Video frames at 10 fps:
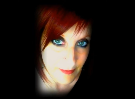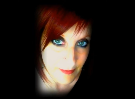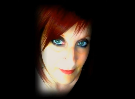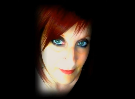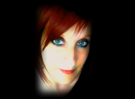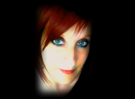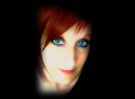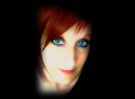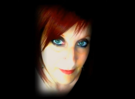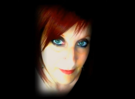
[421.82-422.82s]

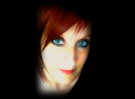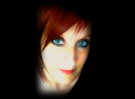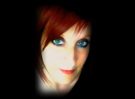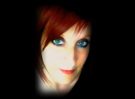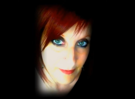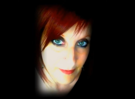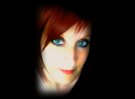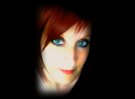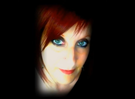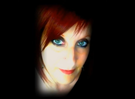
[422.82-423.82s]

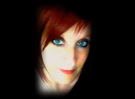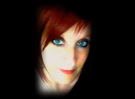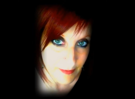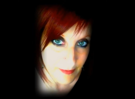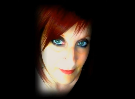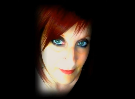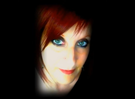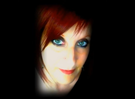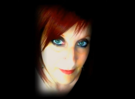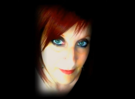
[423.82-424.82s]

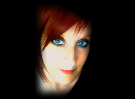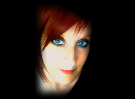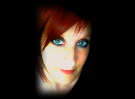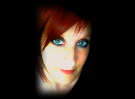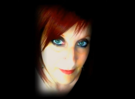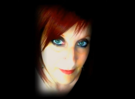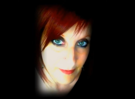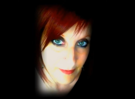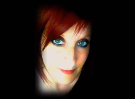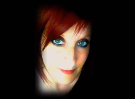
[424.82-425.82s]

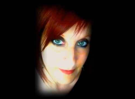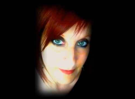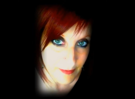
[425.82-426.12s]
[no speech]